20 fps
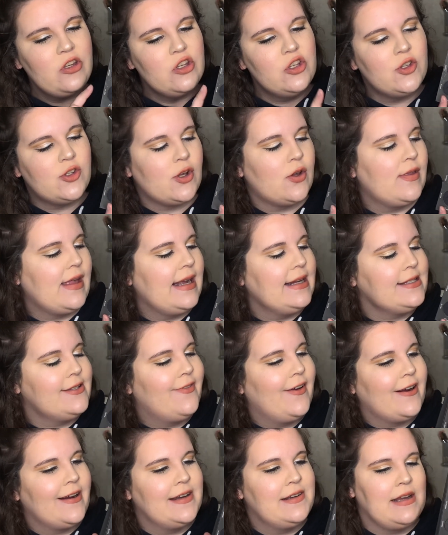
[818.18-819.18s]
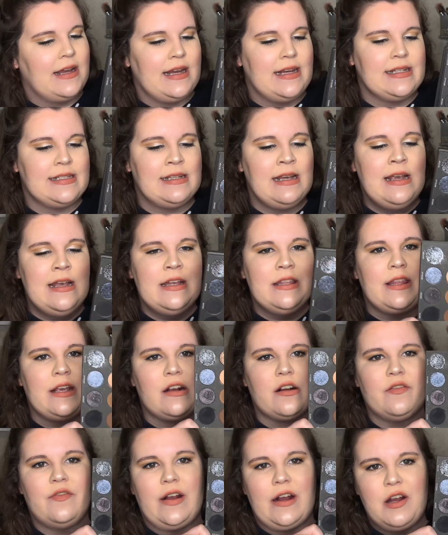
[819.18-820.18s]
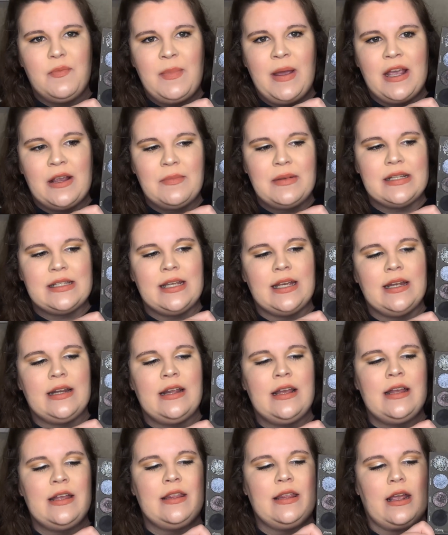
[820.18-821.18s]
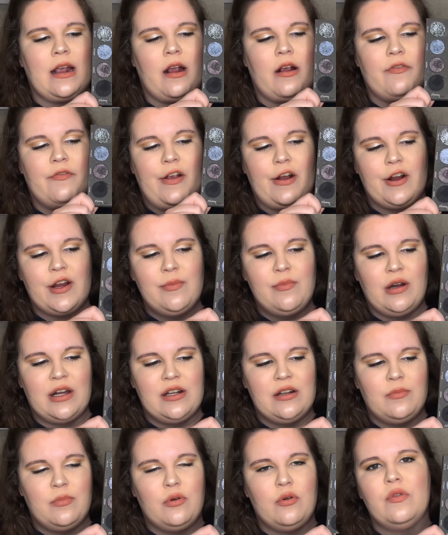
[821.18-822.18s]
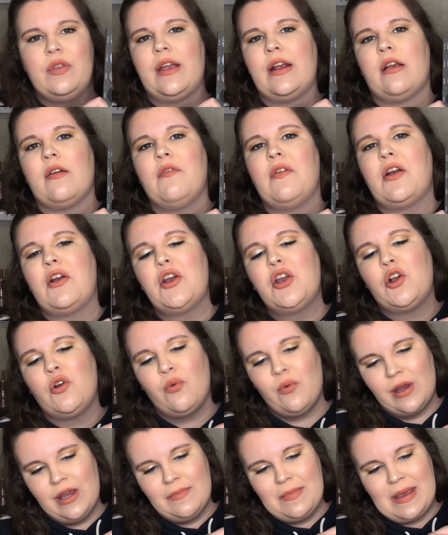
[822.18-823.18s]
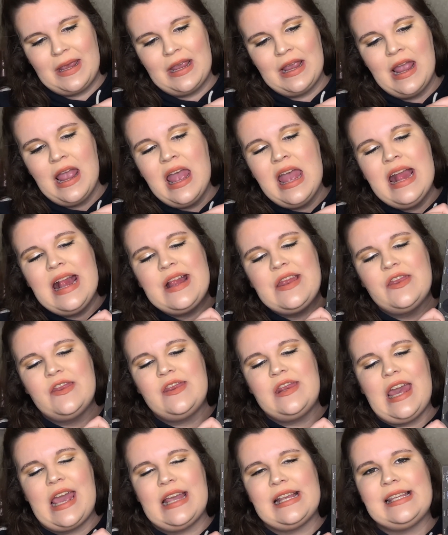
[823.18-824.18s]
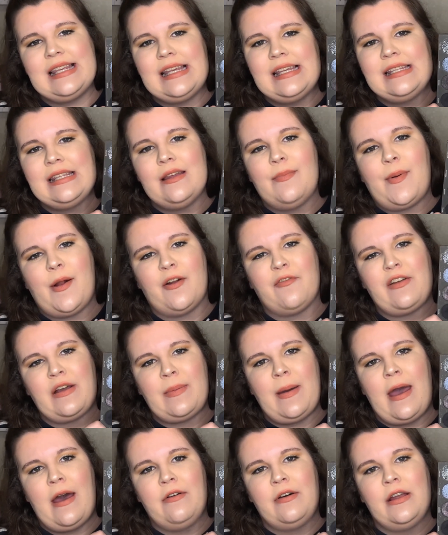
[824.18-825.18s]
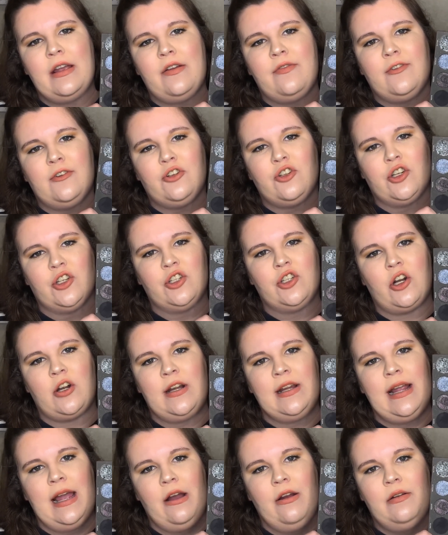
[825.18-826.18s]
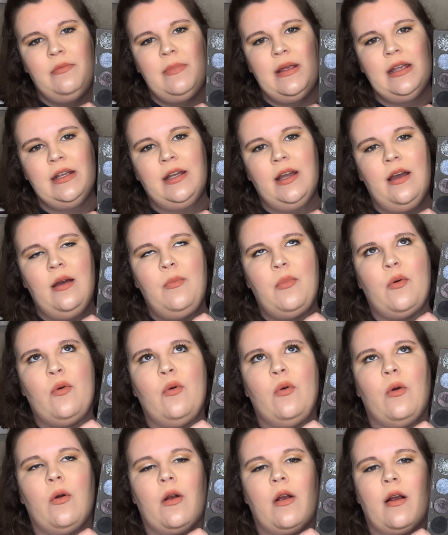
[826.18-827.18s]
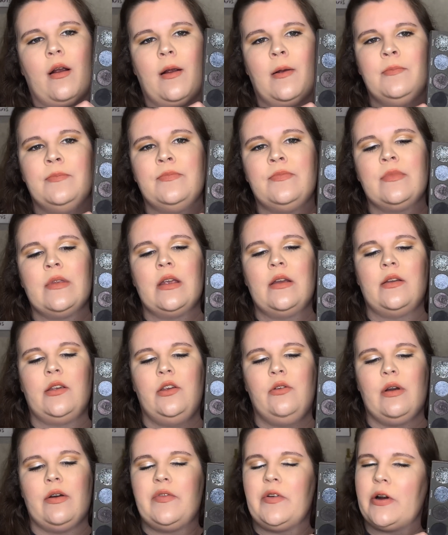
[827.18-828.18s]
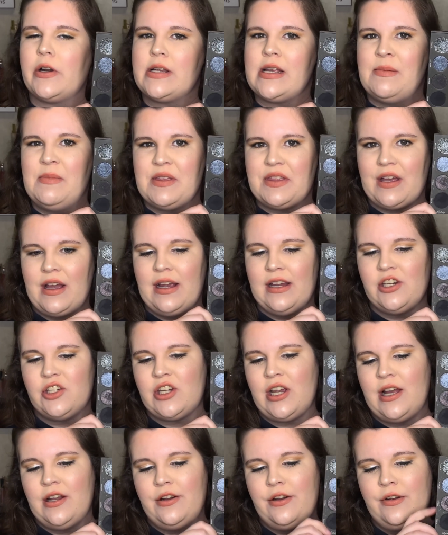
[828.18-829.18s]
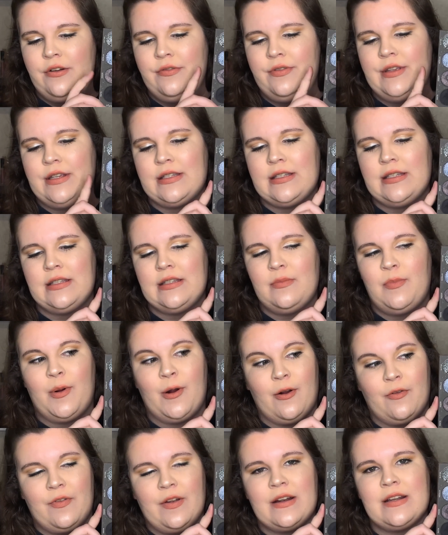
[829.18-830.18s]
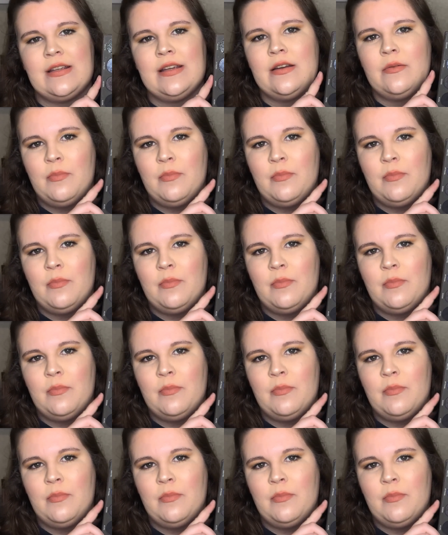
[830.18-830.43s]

So that's very nice. They are very pigmented. They are very blendable. They are very creamy. This is the perfect palette if you're just starting out in makeup or you have a hard time with eyeshadow. This is a perfect